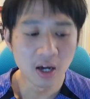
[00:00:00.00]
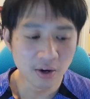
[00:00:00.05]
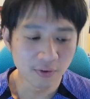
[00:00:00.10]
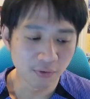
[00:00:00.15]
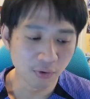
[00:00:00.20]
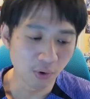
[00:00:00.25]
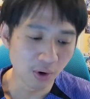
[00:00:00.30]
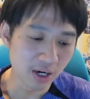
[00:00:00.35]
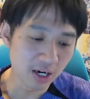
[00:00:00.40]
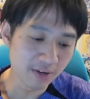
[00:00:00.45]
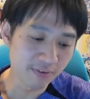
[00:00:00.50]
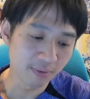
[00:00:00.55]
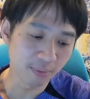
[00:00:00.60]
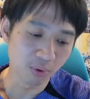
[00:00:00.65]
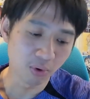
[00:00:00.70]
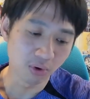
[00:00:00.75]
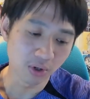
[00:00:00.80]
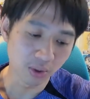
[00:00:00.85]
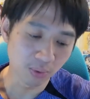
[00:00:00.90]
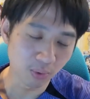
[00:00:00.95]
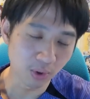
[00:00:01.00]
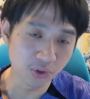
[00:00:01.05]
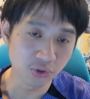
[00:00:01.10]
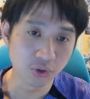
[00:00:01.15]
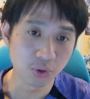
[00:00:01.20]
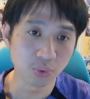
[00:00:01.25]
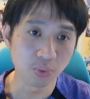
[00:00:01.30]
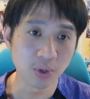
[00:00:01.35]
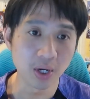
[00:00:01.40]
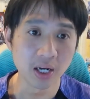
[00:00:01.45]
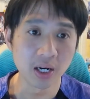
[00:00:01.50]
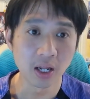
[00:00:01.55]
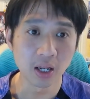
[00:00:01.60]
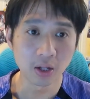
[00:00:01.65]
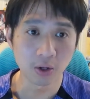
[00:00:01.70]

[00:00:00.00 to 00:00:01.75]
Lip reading: for a Liverpool that want to win the